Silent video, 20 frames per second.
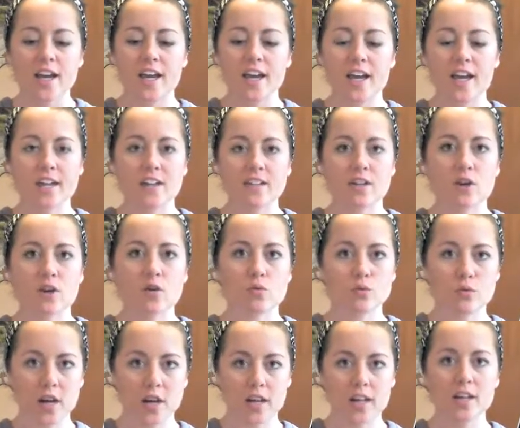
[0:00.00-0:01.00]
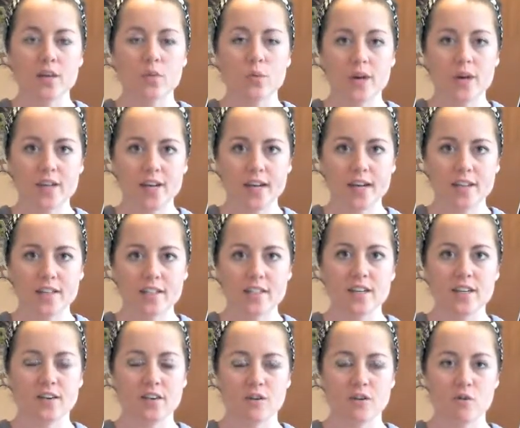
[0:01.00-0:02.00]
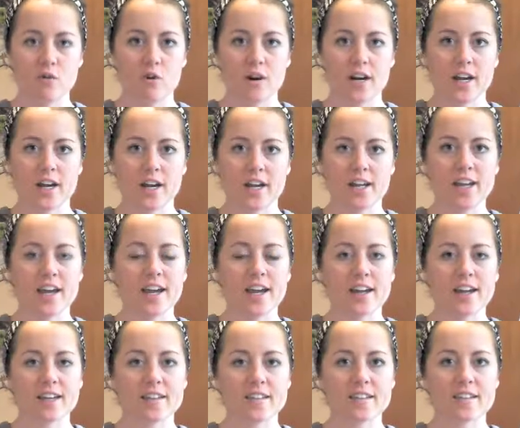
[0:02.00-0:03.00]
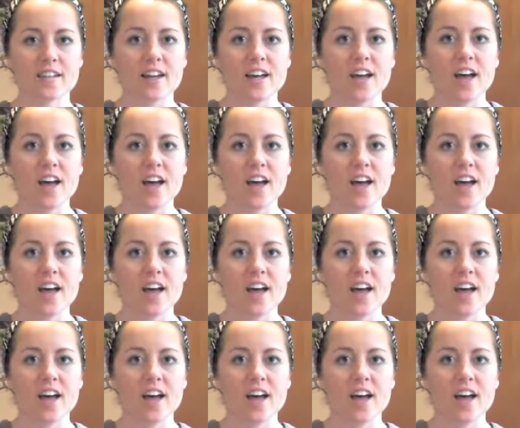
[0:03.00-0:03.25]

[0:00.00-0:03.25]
It is a rainy weekend here in Oregon and